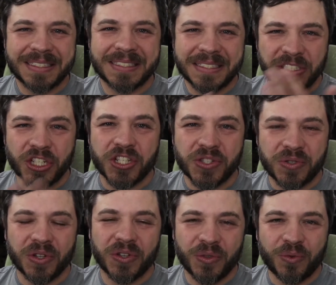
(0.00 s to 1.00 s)
just
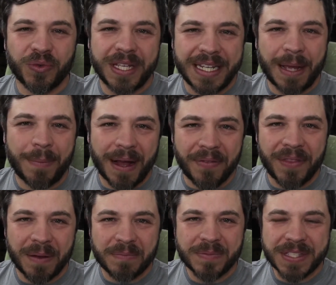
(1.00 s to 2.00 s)
reading about
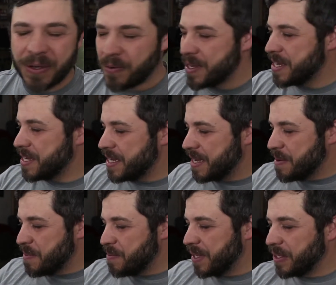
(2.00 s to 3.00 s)
them. So
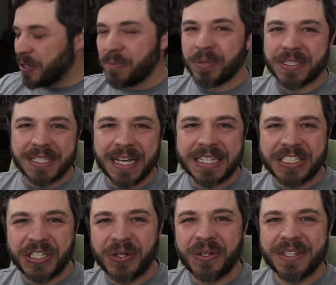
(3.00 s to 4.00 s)
may the Lord protect
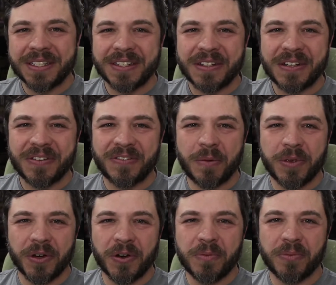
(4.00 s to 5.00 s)
you from
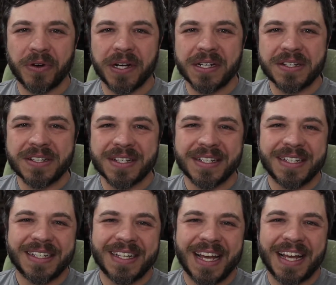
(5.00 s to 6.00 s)
your own prayers
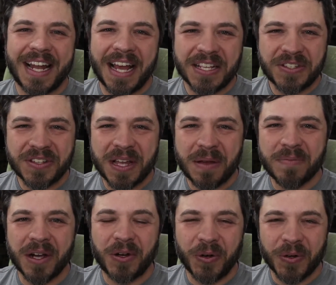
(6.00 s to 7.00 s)
and answer them
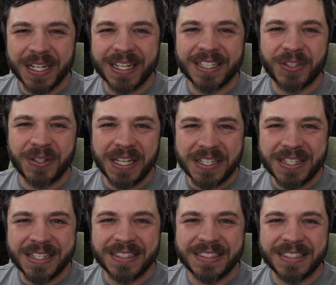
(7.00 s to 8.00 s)
according to His
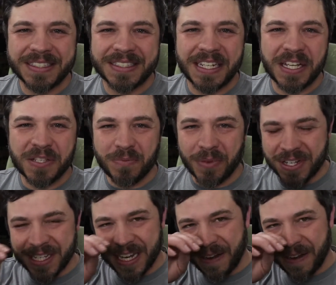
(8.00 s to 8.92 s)
goodness and His mercy.